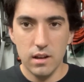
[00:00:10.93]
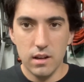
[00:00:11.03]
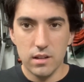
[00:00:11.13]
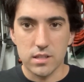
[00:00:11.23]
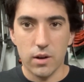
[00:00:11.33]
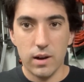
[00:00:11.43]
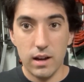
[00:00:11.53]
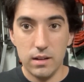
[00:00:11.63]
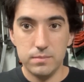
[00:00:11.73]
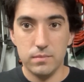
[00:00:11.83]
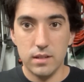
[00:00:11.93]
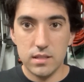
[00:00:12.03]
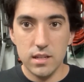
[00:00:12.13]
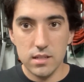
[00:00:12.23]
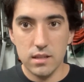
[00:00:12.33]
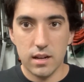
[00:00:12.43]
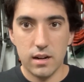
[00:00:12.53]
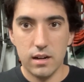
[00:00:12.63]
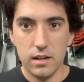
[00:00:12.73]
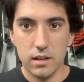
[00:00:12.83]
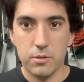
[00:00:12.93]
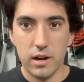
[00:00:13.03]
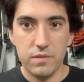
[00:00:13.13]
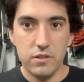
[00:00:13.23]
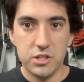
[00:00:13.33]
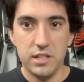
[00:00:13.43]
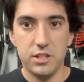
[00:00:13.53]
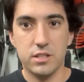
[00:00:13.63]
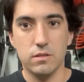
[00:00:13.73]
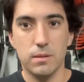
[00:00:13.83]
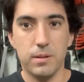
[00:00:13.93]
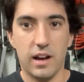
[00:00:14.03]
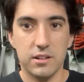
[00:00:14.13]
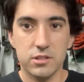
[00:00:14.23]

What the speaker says: So this season there are quite a few changes to Whiplash.